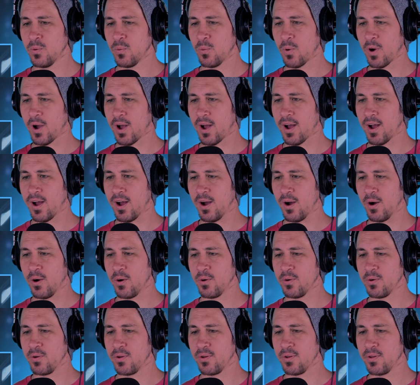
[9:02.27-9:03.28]
Wow.
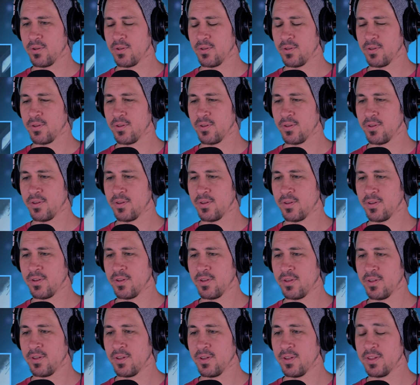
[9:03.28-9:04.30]

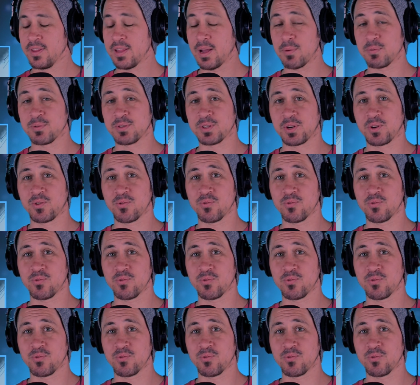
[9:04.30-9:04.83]
That was a